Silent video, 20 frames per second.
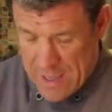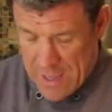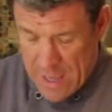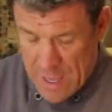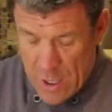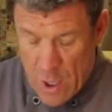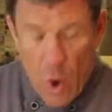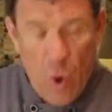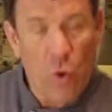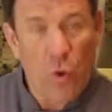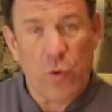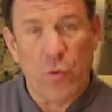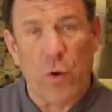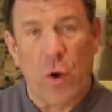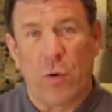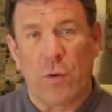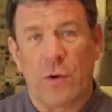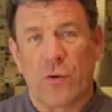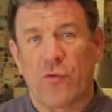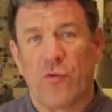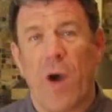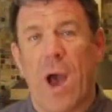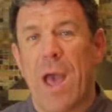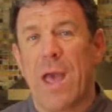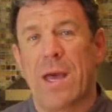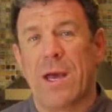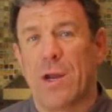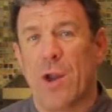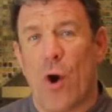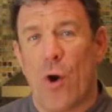An oat groat, try
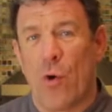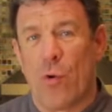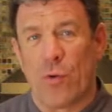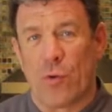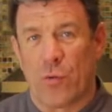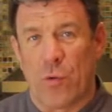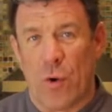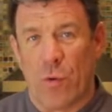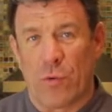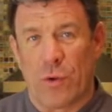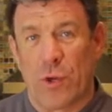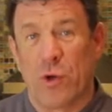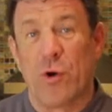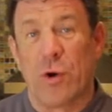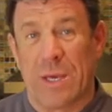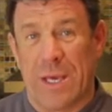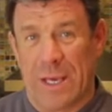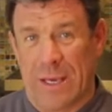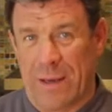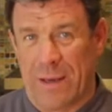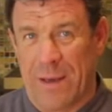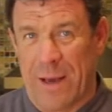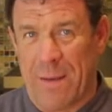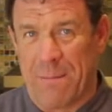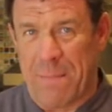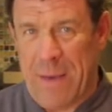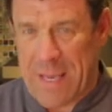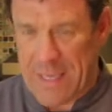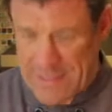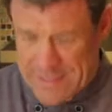an oat groat cookie.
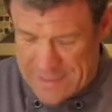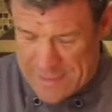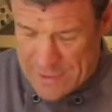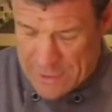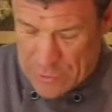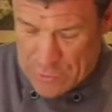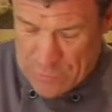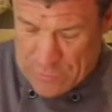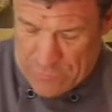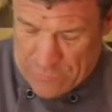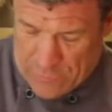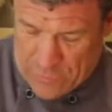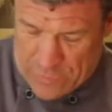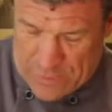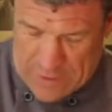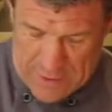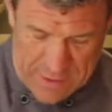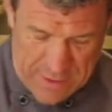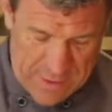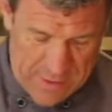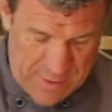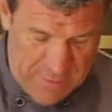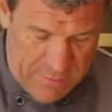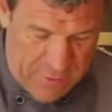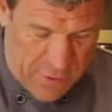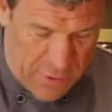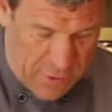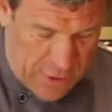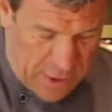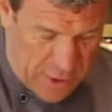Amazing, gluten-free.
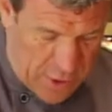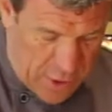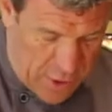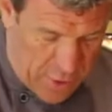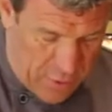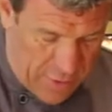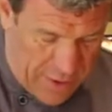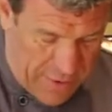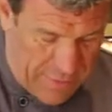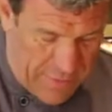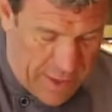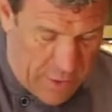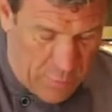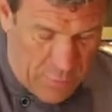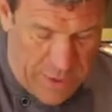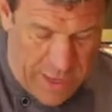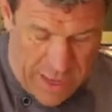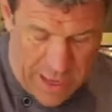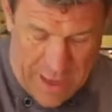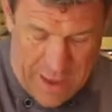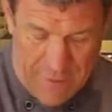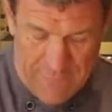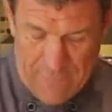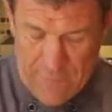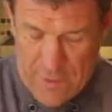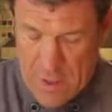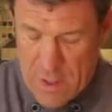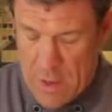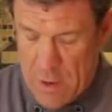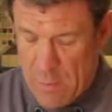There you go. And then we
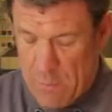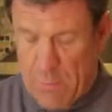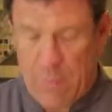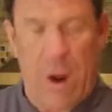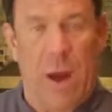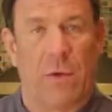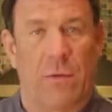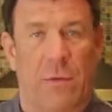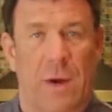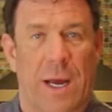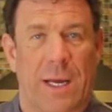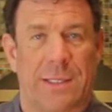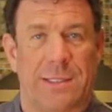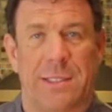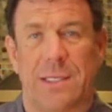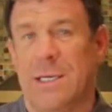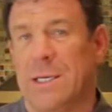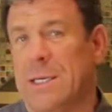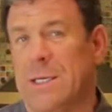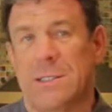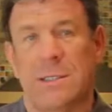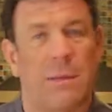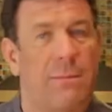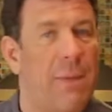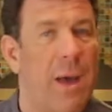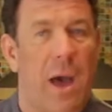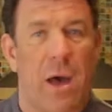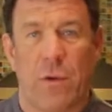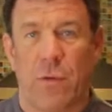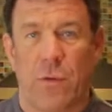have brown rice. And it doesn't
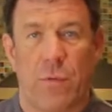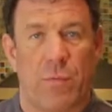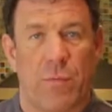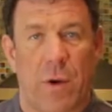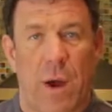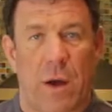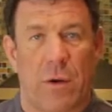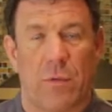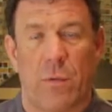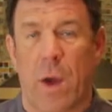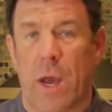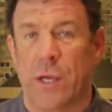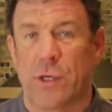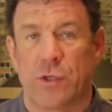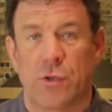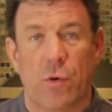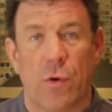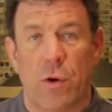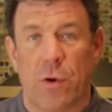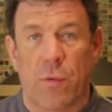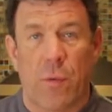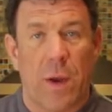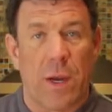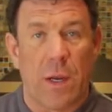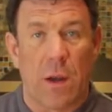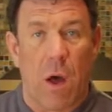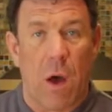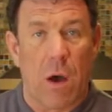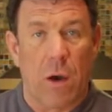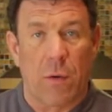matter the brown rice, short grain,
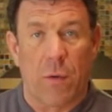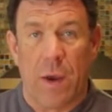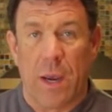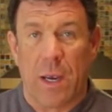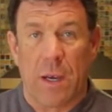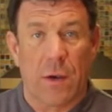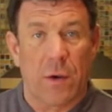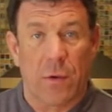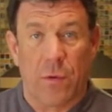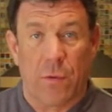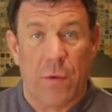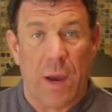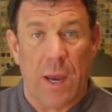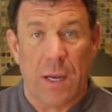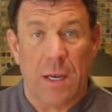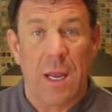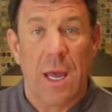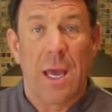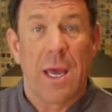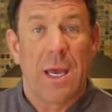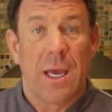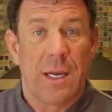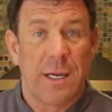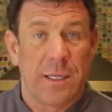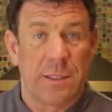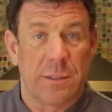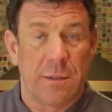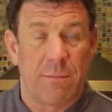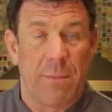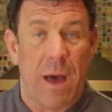long grain, it
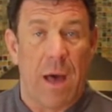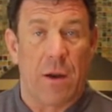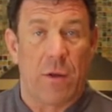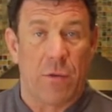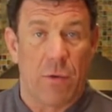doesn't matter.